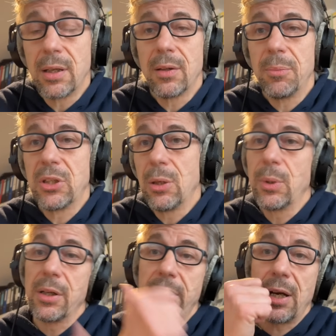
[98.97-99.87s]
the
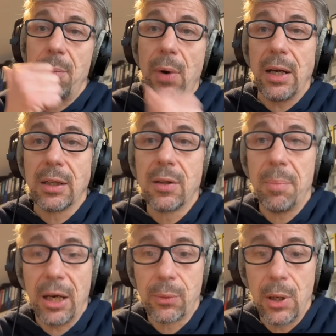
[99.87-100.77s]
material that I'm running in the
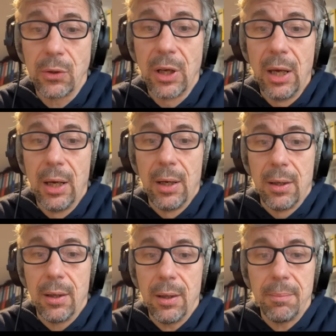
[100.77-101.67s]
background.
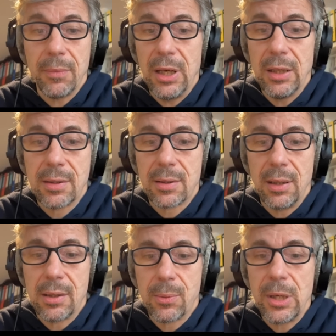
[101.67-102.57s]

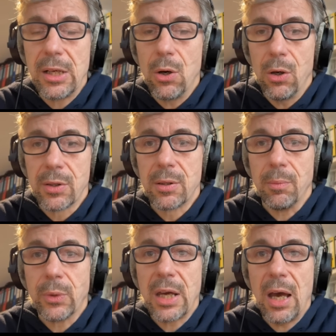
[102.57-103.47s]
It's really
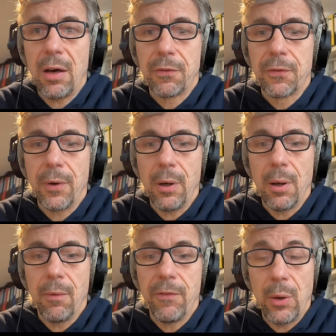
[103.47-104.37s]
awesome. We have
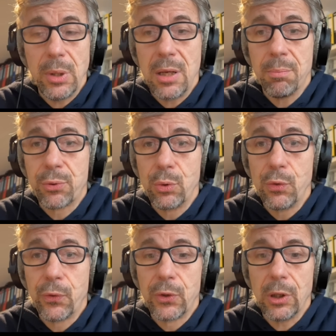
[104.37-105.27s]
very
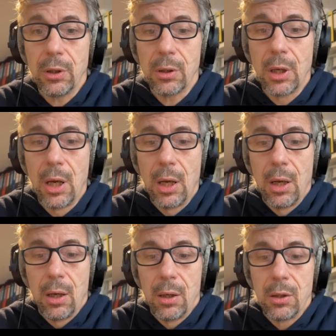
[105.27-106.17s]
improved
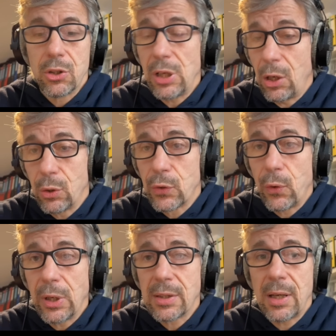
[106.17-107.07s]
shadows,
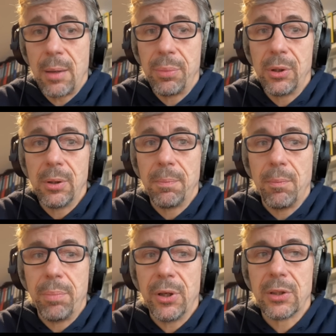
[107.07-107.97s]
for example,
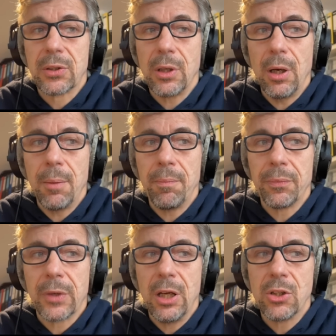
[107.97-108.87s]
but
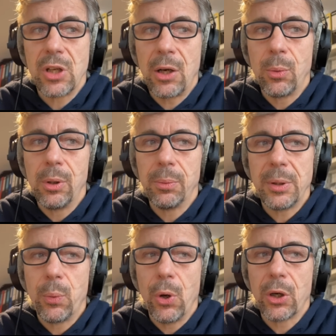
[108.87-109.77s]
in general we
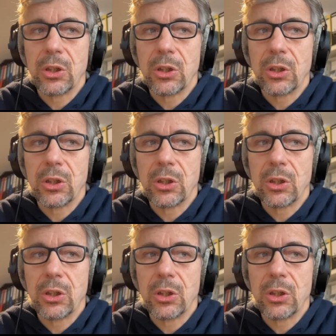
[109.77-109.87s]
worked